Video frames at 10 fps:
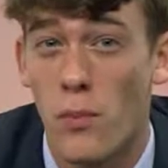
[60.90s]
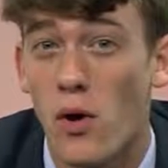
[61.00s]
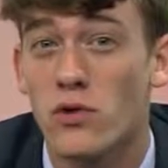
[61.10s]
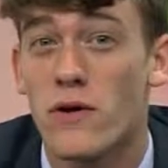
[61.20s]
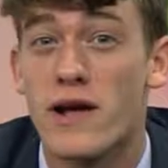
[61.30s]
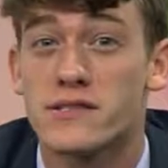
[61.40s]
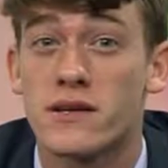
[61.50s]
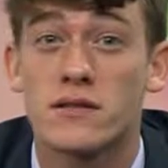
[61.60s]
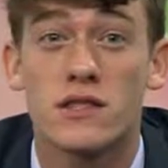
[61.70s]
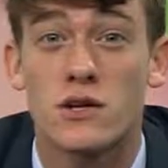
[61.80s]
polarizing
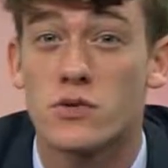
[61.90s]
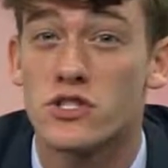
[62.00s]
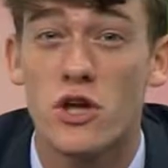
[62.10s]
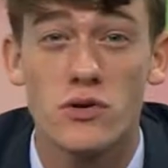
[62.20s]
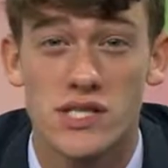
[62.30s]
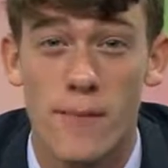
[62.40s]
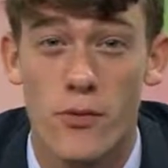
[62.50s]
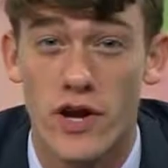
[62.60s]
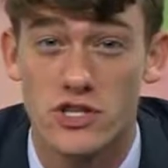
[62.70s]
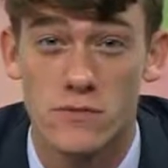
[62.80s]
that there was no
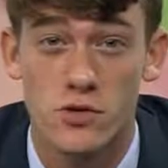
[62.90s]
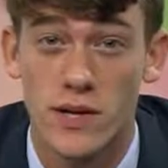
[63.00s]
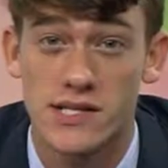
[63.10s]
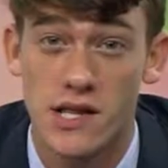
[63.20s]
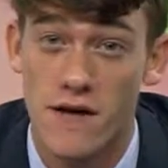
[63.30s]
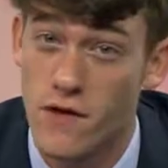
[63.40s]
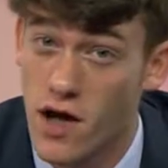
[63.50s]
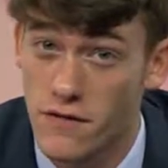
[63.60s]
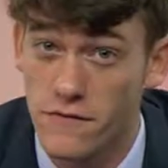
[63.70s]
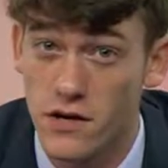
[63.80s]
separation between his life on
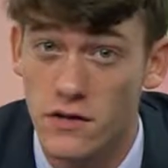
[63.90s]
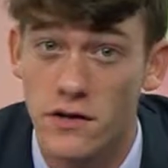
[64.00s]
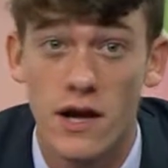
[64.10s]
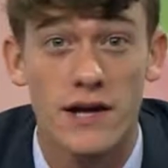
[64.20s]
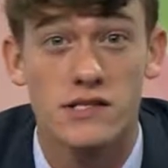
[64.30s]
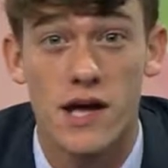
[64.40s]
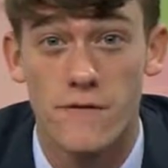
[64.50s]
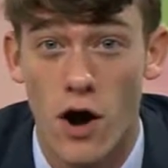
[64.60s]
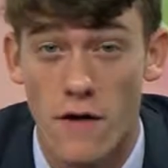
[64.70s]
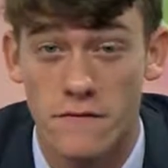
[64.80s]
the field and his life
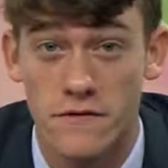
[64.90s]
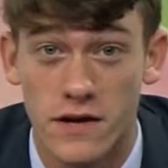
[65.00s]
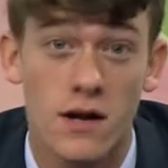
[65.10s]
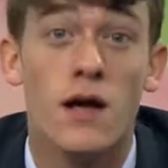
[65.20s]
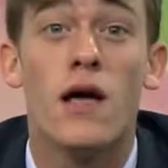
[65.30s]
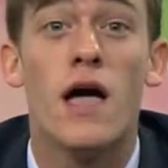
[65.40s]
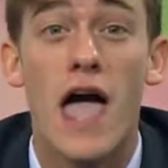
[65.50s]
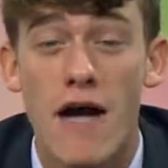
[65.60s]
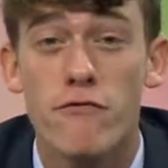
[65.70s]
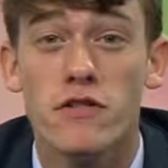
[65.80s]
off of it.
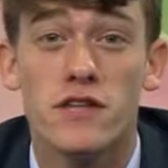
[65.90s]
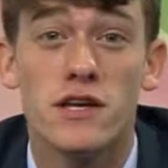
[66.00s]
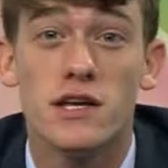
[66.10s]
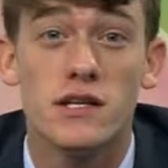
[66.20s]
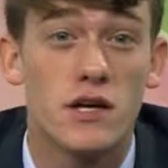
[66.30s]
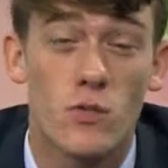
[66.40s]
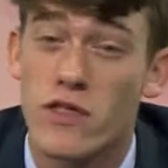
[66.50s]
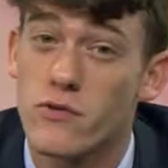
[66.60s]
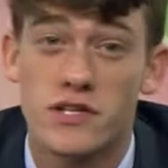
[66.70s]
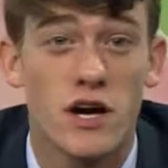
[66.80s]
Everything he did,
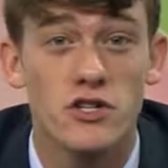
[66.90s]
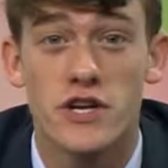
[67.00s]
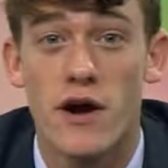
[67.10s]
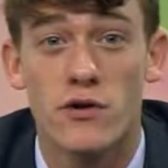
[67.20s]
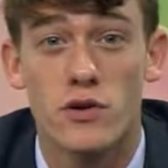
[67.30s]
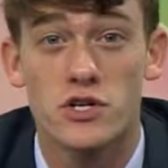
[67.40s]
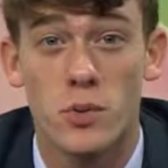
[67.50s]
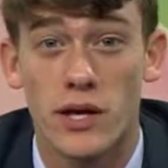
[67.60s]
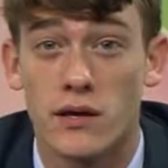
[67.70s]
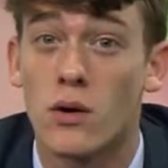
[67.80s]
whether a touchdown or a
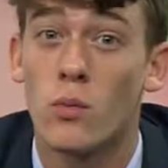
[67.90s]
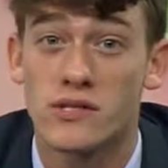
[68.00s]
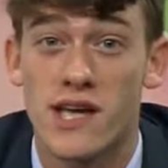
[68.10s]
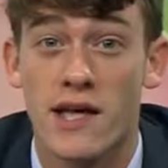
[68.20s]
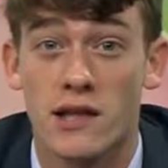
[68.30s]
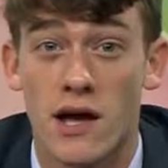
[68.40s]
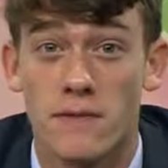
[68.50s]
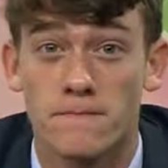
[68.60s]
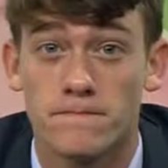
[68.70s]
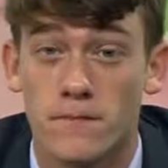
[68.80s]
tweet, was a headline.
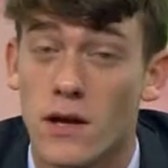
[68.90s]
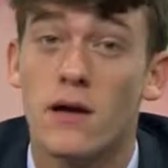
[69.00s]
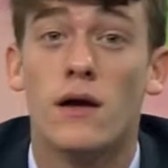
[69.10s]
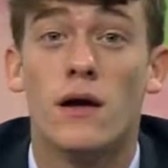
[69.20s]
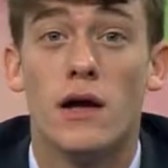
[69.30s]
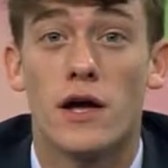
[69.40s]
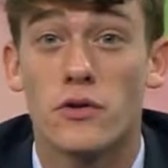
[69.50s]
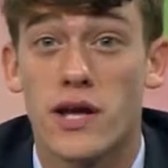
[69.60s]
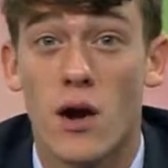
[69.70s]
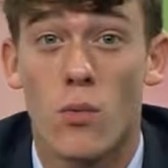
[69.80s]
It
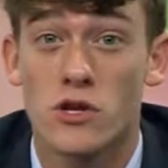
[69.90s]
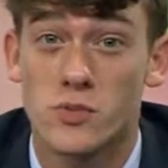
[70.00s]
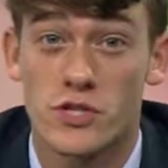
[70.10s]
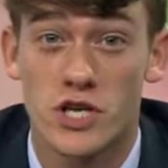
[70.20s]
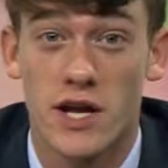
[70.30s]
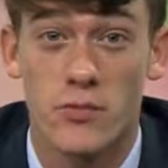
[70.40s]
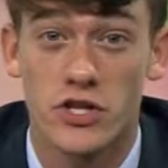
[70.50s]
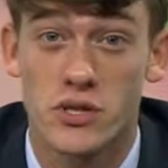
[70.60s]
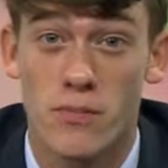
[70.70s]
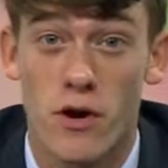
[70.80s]
only got worse when Johnny
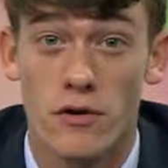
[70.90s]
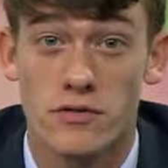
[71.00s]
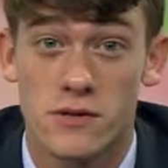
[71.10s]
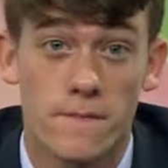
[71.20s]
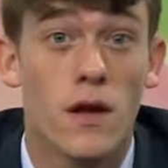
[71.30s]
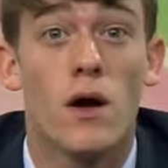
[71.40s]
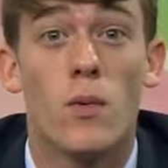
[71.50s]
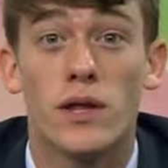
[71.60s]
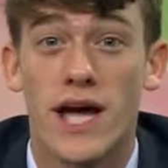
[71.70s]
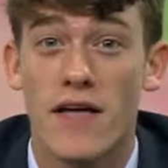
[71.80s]
reached the pros.
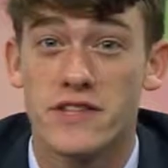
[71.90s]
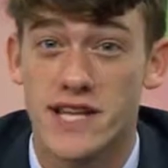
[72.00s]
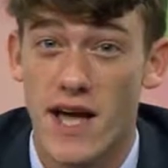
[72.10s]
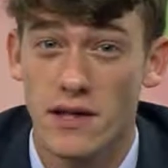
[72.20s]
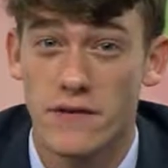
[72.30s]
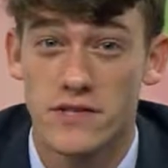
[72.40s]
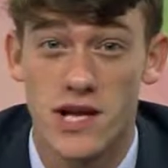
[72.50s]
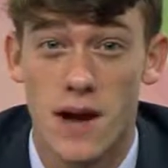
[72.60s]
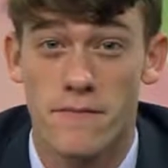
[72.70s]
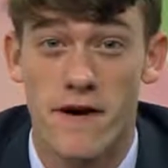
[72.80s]
While he had the talent of a
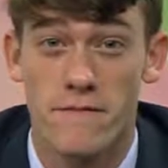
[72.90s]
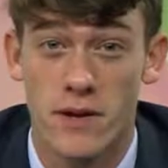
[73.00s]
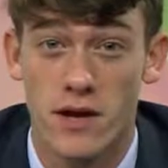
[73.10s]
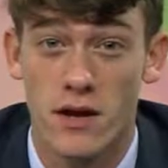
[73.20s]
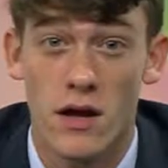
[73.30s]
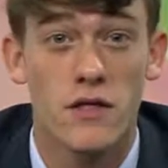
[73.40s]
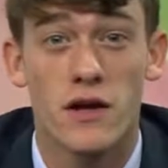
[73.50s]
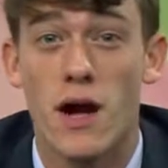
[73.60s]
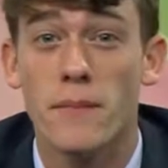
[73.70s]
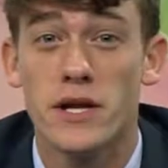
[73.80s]
top 5 pick, the
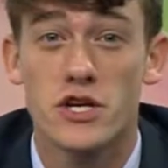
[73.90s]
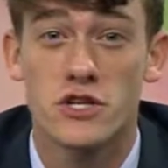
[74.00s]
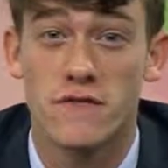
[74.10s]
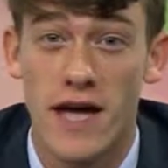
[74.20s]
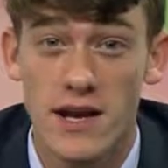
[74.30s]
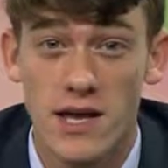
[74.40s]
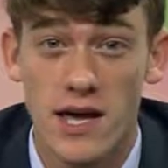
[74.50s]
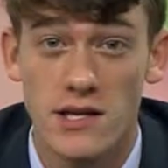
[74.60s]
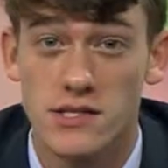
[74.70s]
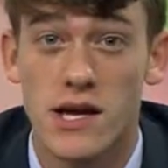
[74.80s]
combination of head
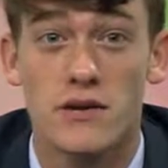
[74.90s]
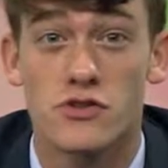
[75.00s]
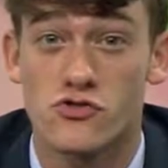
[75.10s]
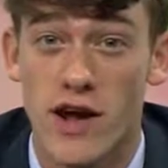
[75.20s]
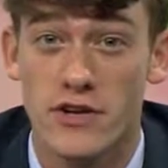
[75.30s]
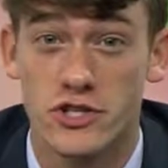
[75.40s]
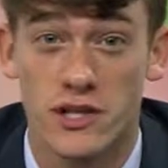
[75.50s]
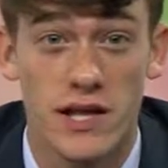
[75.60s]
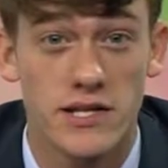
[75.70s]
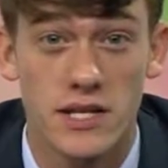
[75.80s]
case and distraction
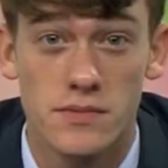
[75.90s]
led teams